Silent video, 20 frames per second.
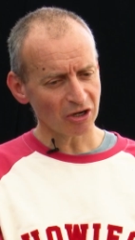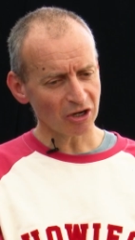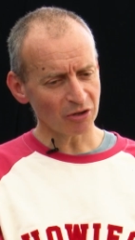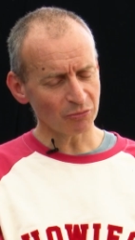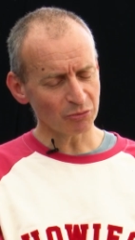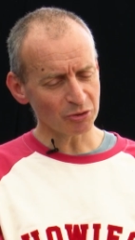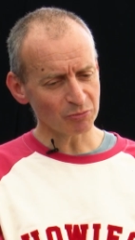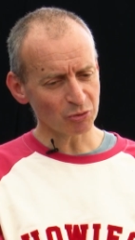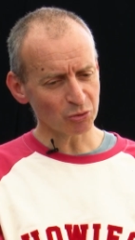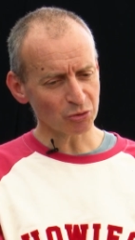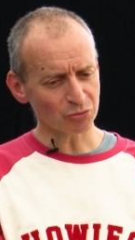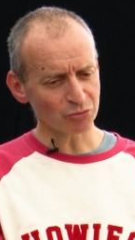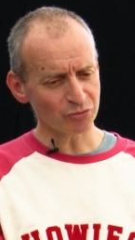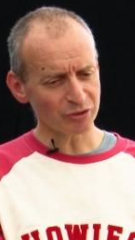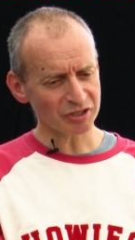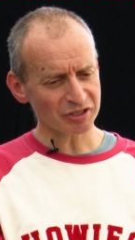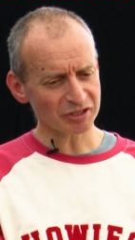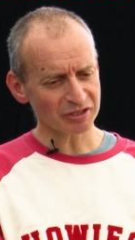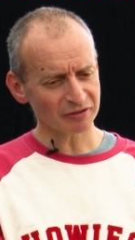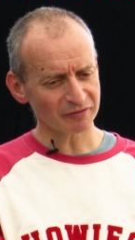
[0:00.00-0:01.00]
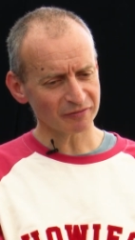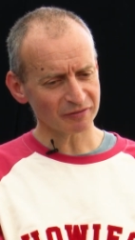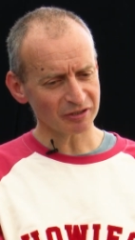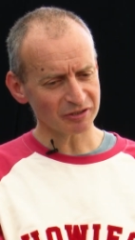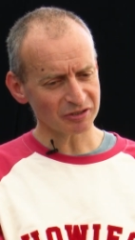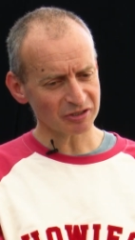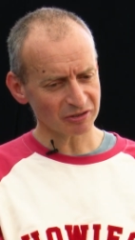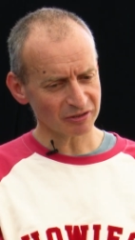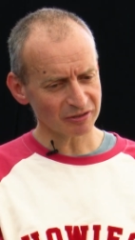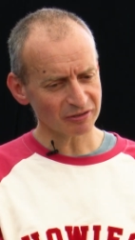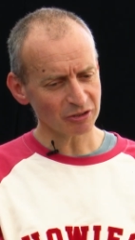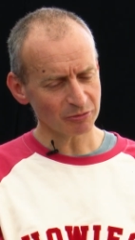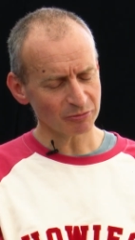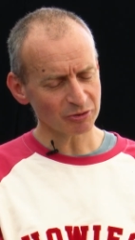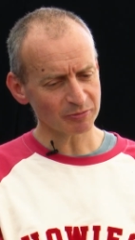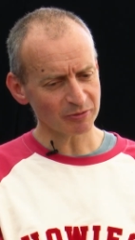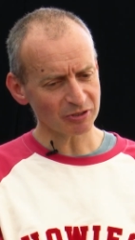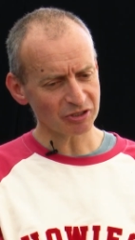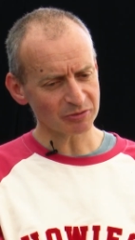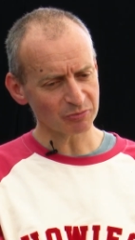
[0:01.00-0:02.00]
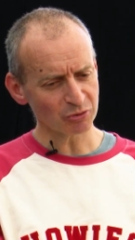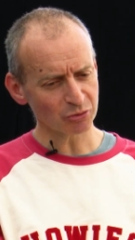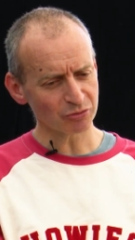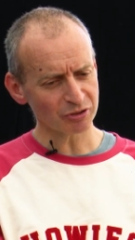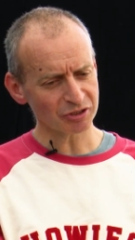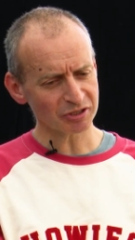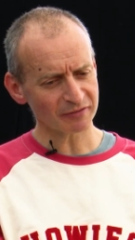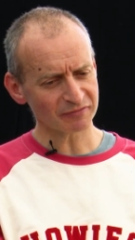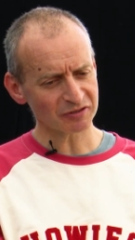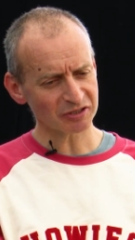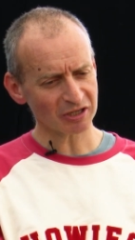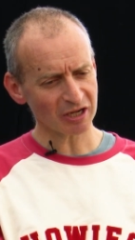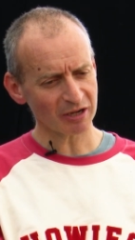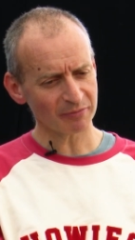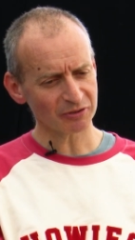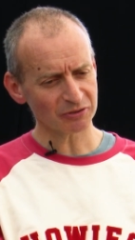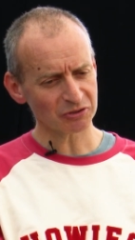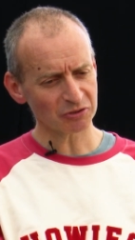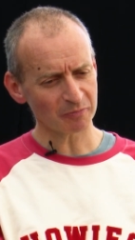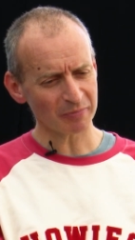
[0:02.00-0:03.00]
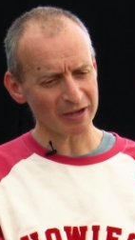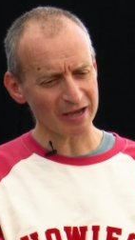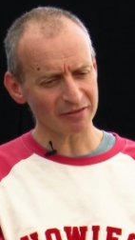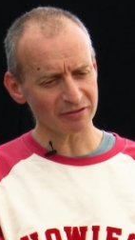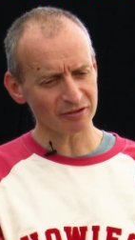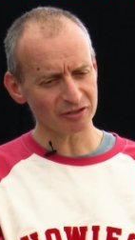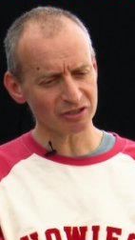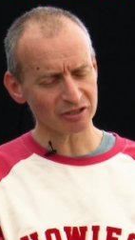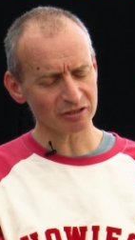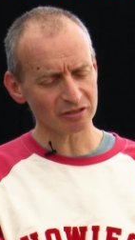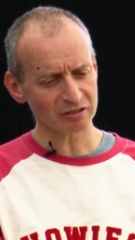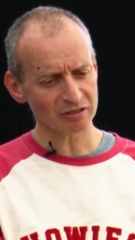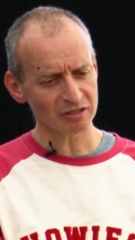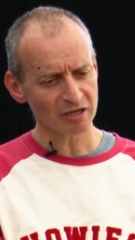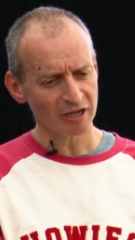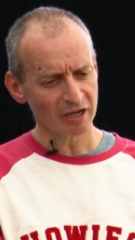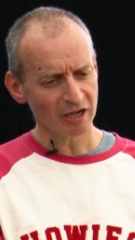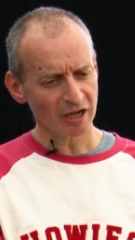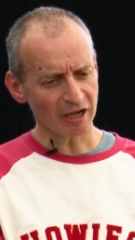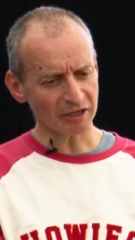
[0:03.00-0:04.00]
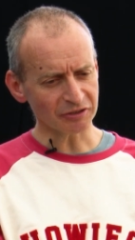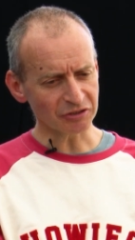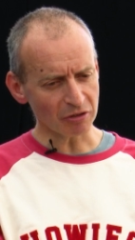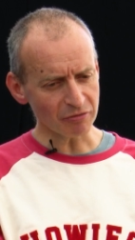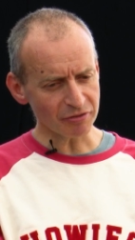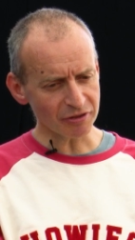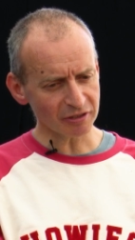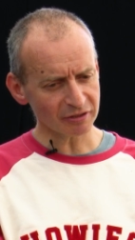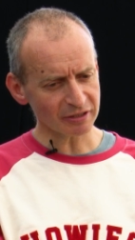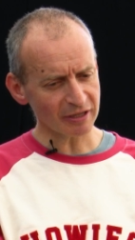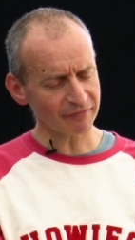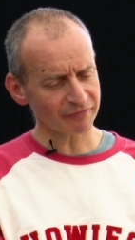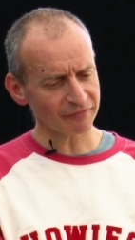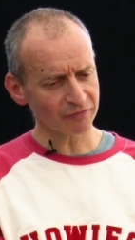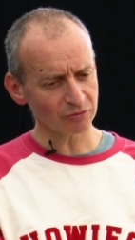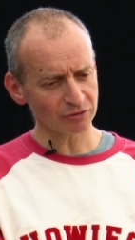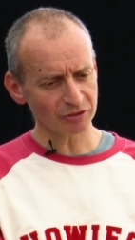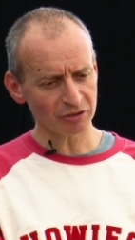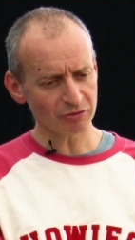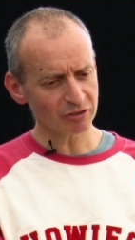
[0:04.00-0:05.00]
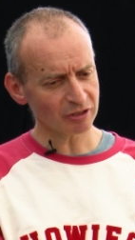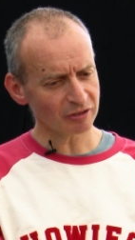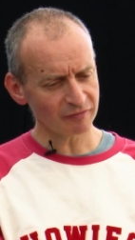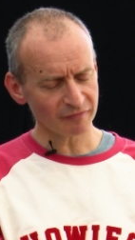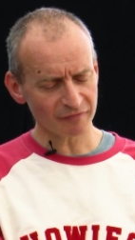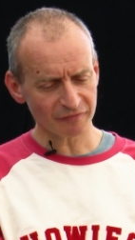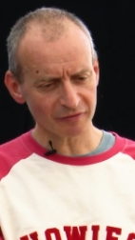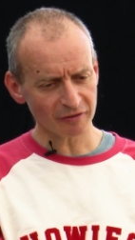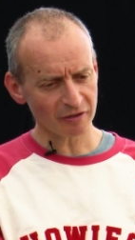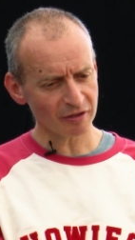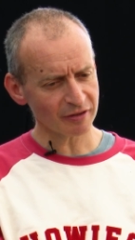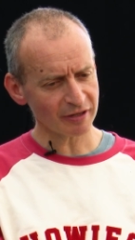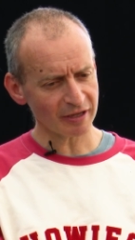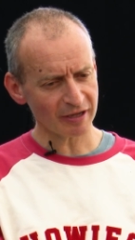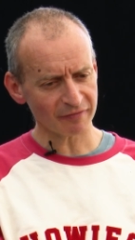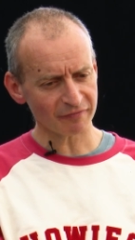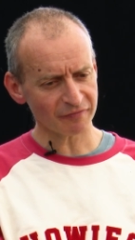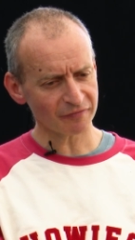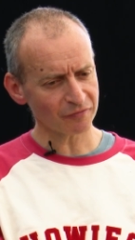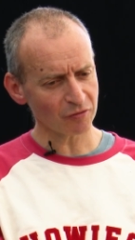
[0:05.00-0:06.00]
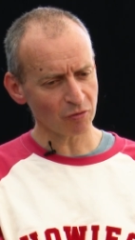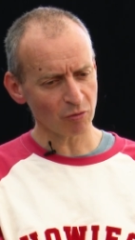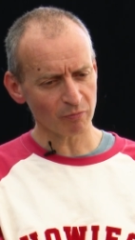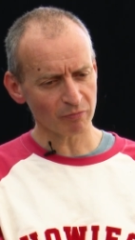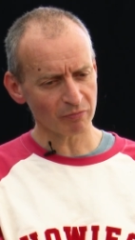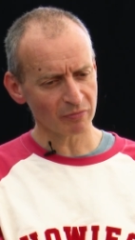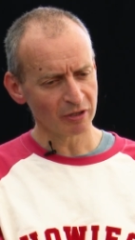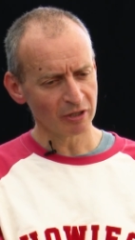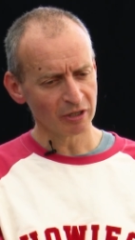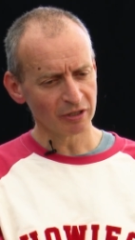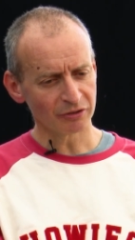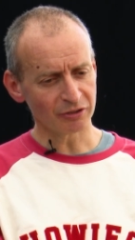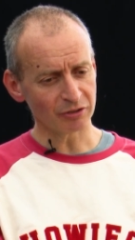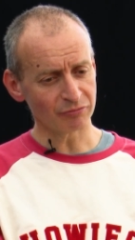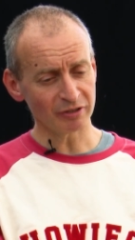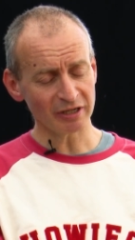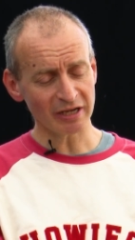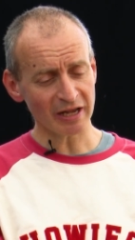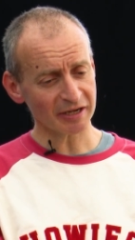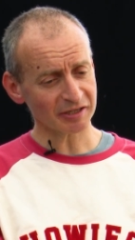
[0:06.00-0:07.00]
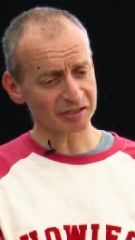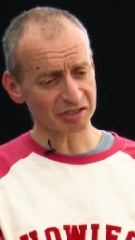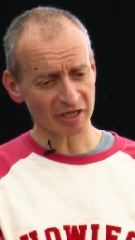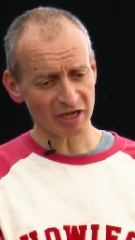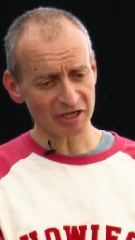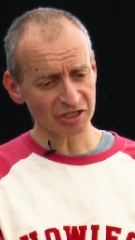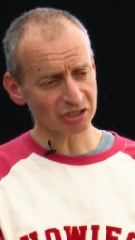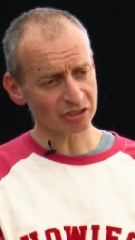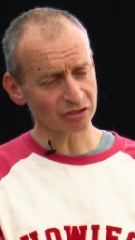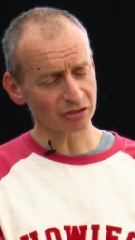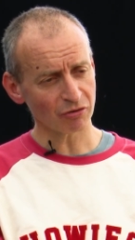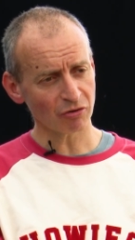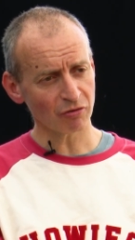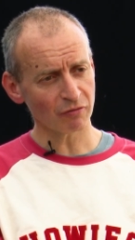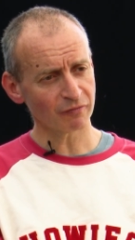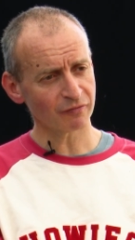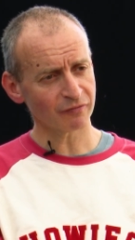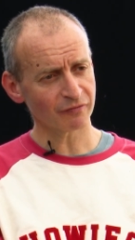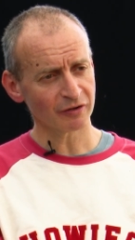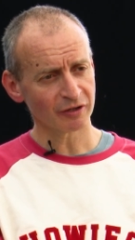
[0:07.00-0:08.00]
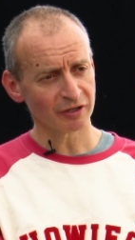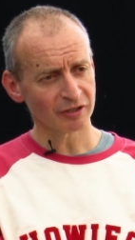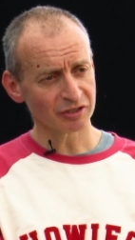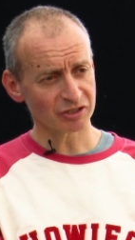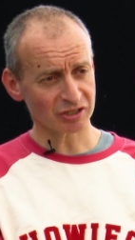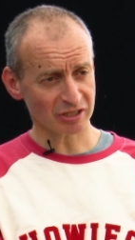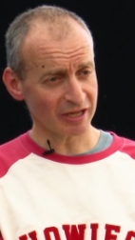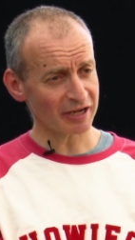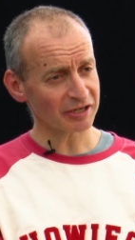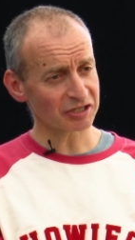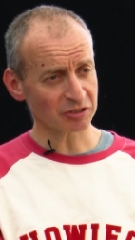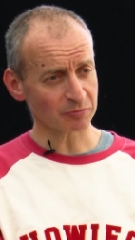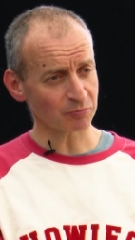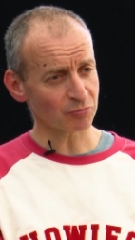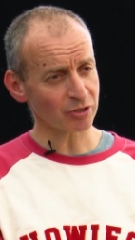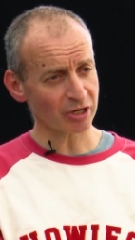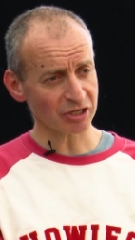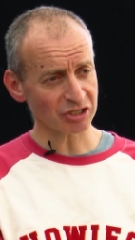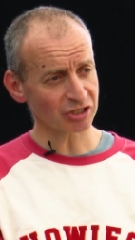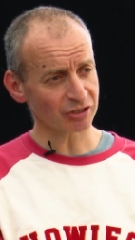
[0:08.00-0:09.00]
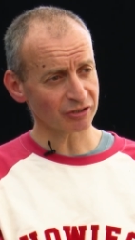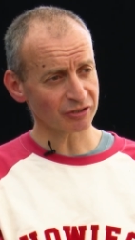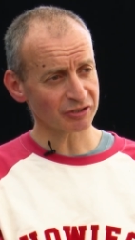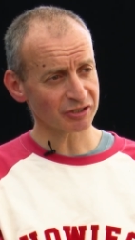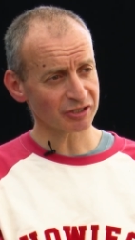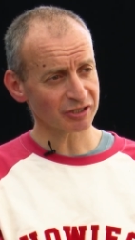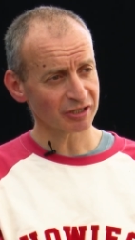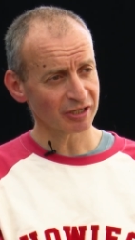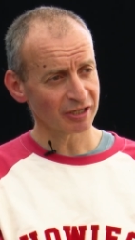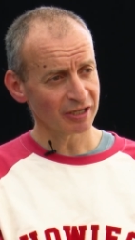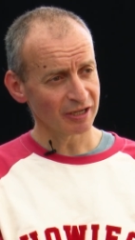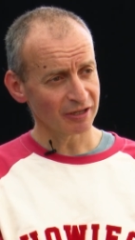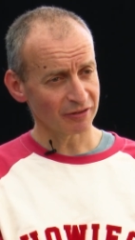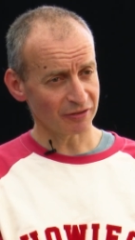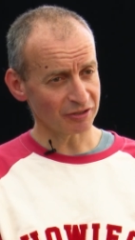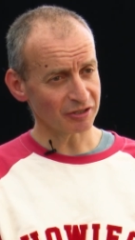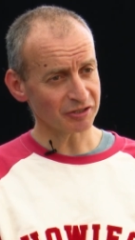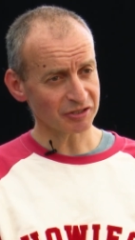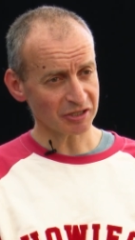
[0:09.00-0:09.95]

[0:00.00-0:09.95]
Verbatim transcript: are we more at risk of, is the human species more at risk of succumbing to a pathogen? I don't think that folly, you can infer that from the relaxation of selection pressures that